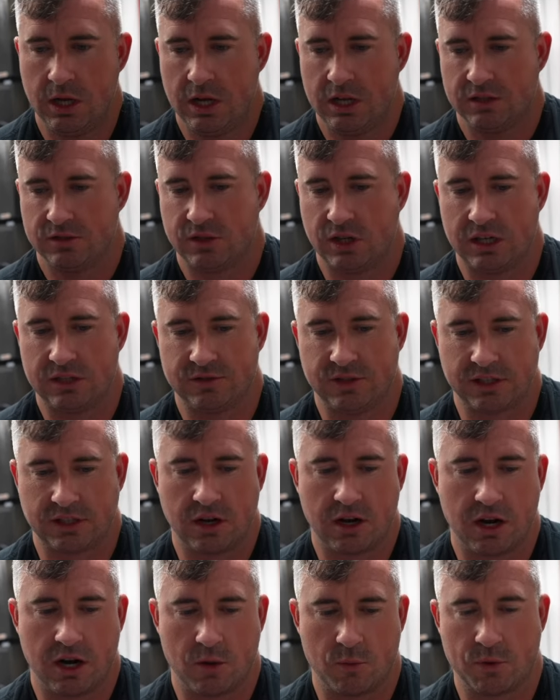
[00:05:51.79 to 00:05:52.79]
So I was like,
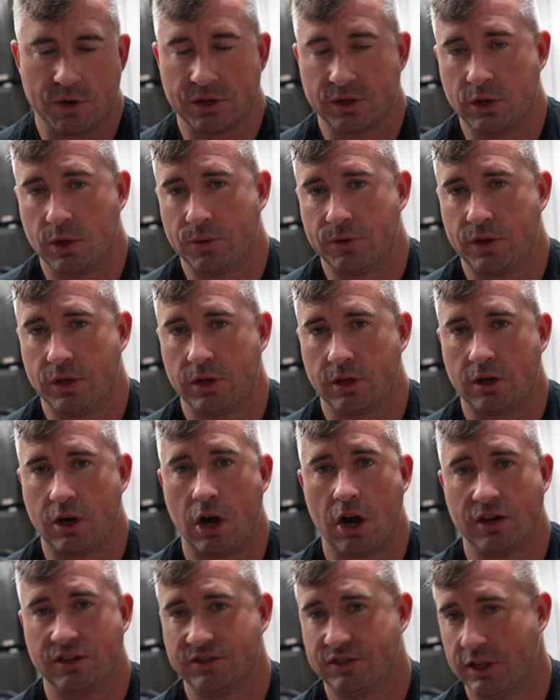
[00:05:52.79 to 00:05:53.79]
all right, we're gonna go with the
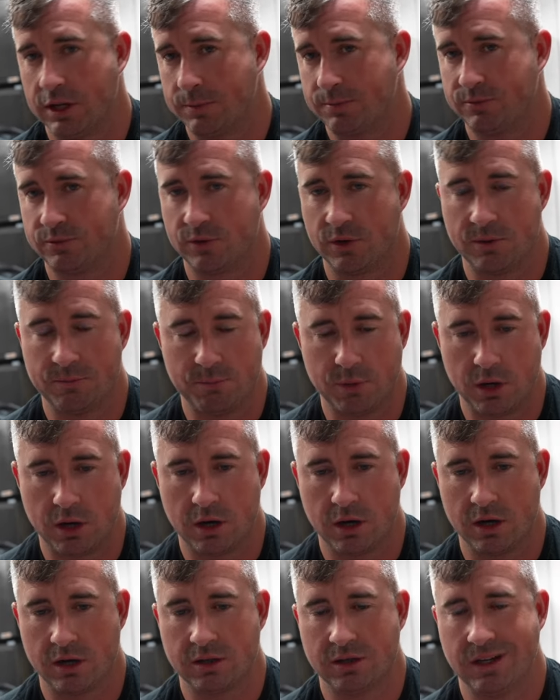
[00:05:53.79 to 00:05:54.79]
Carceps front
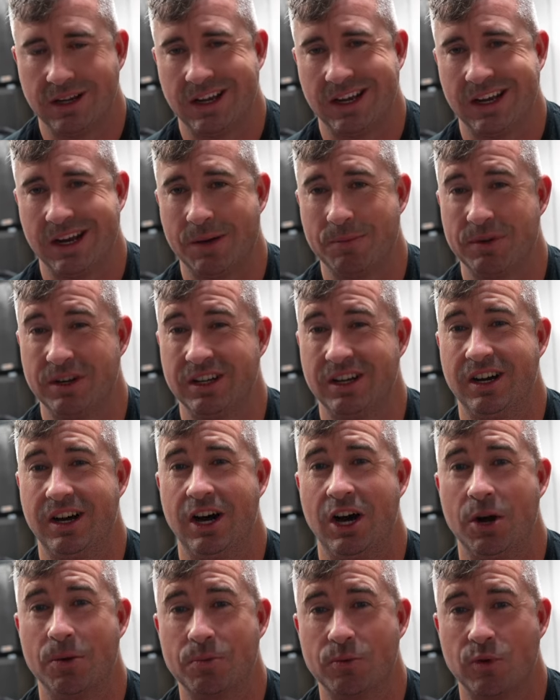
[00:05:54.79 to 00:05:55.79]
bar, and I'm gonna
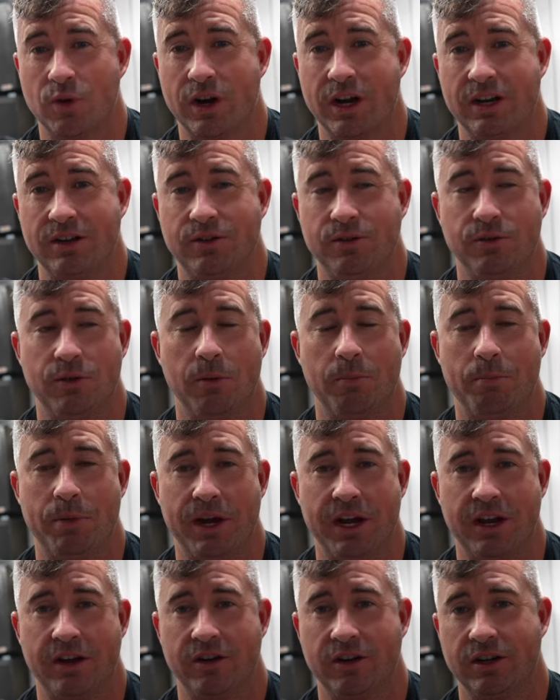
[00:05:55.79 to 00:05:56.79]
upgrade to the
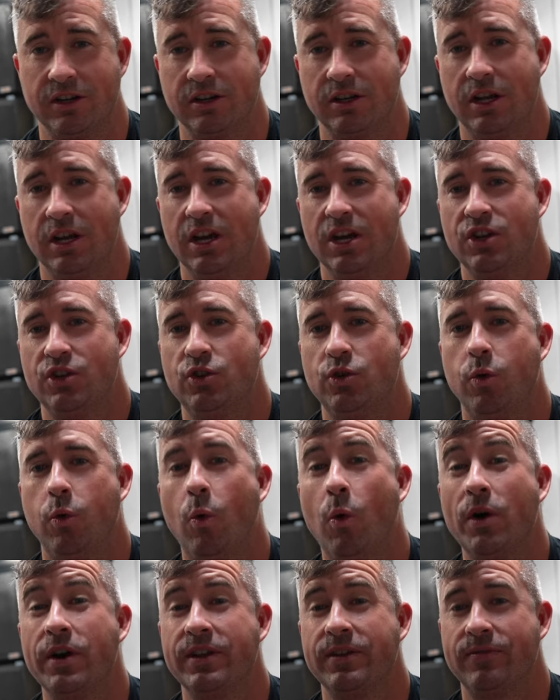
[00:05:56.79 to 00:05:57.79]
Perrin
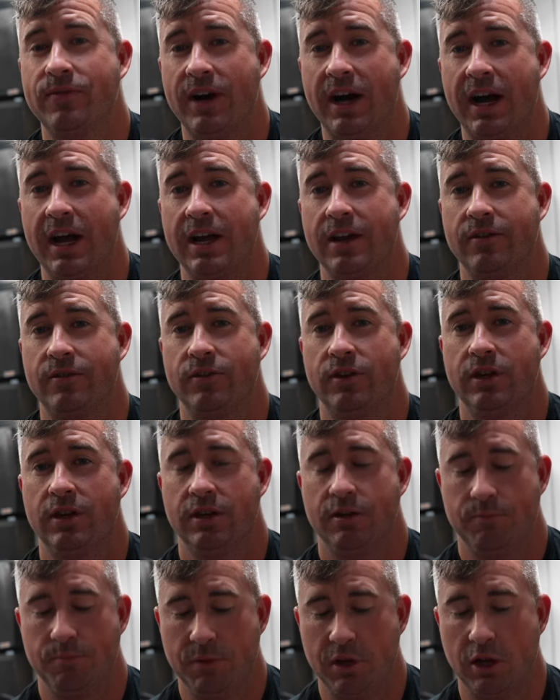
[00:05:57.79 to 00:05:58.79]
25
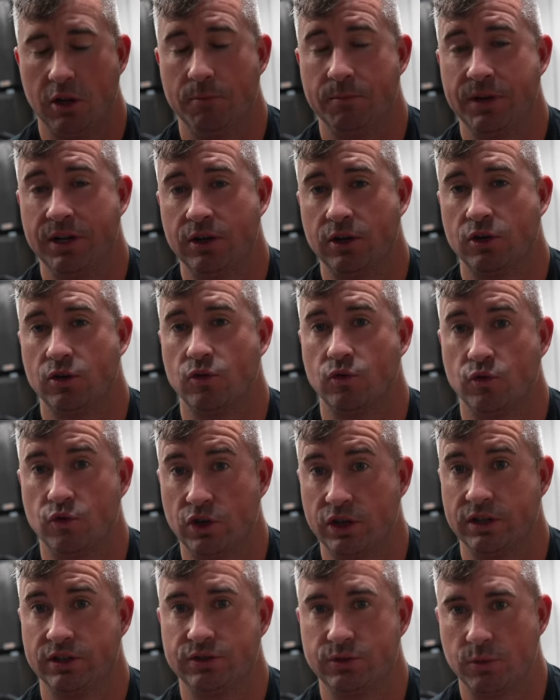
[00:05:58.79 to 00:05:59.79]
millimeter
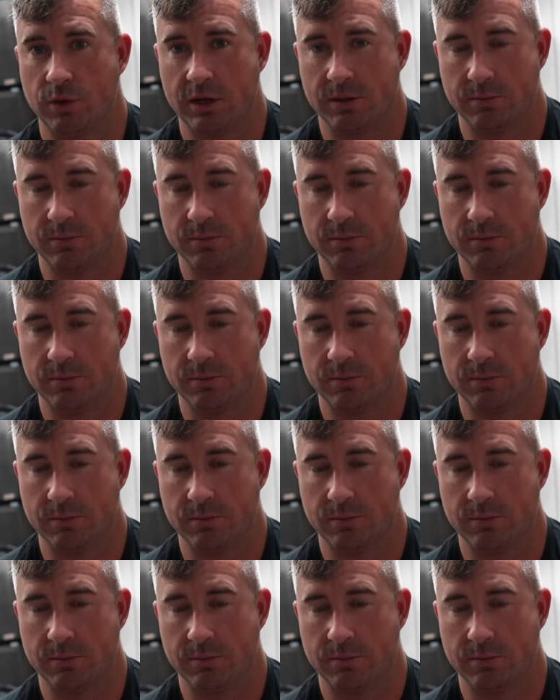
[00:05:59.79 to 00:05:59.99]
rear sway